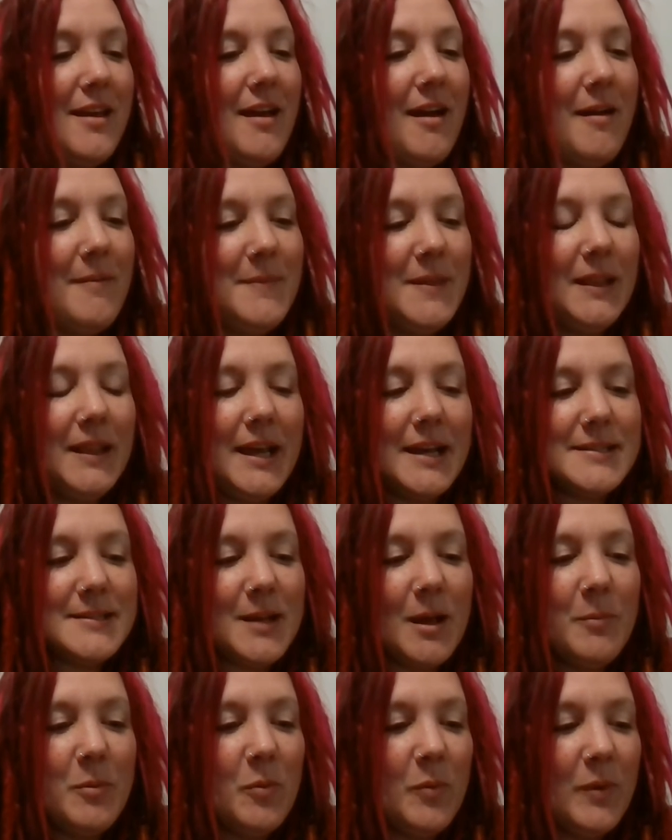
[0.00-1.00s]
The
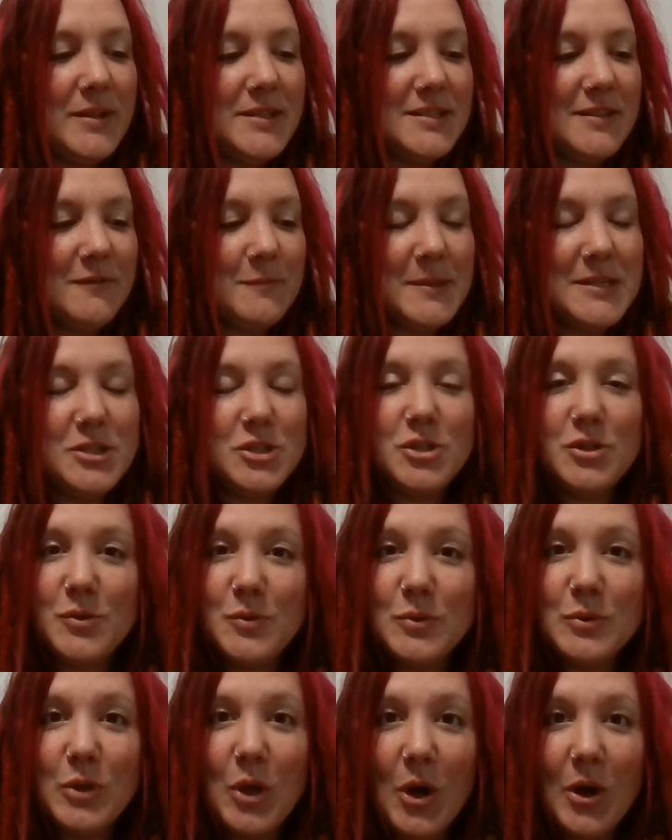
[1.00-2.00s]
last couple ones have been
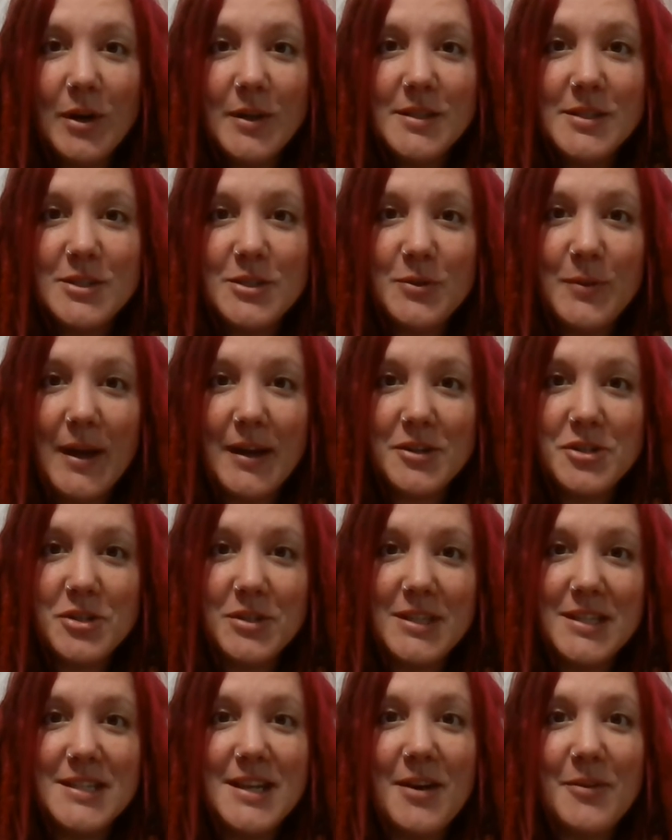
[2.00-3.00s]
too long to
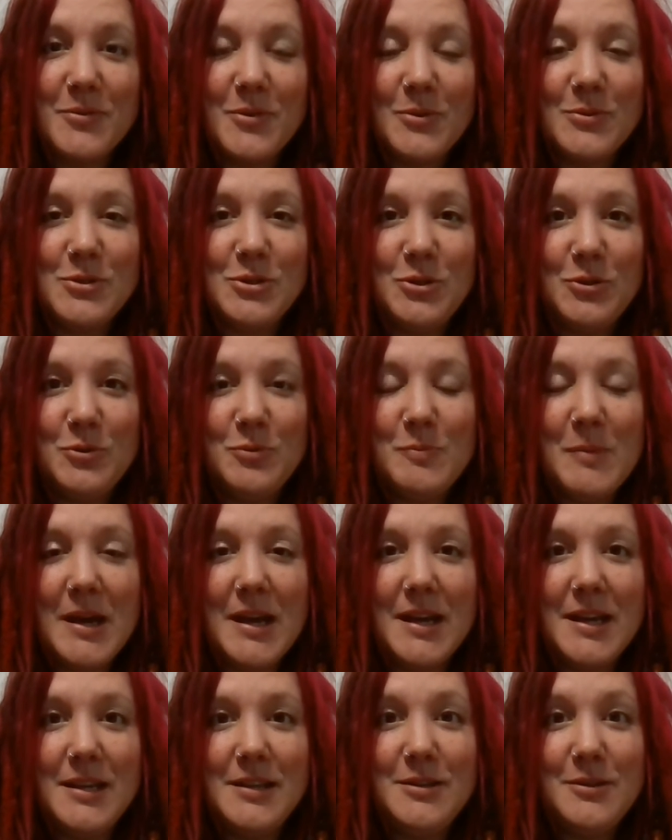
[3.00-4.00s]
actually download to
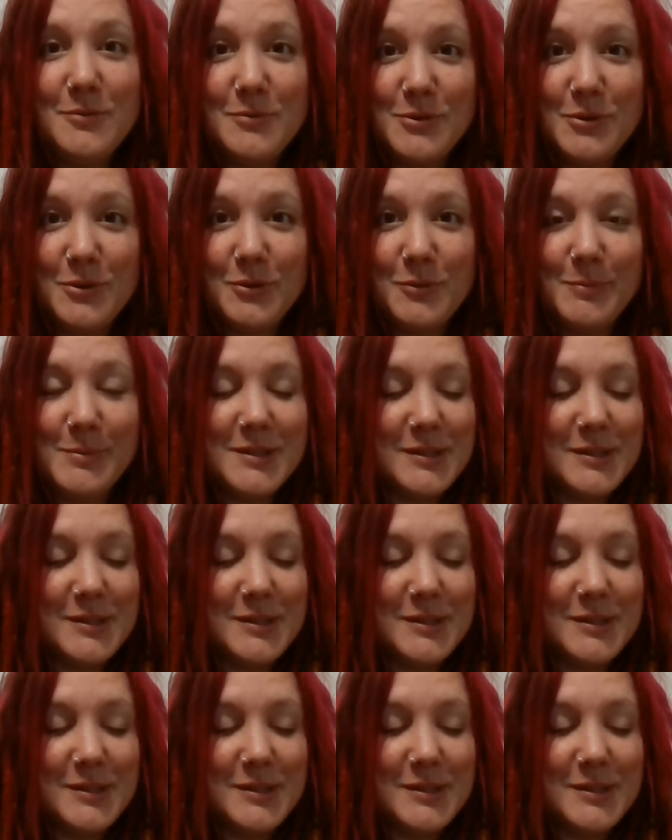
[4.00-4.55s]
my YouTube.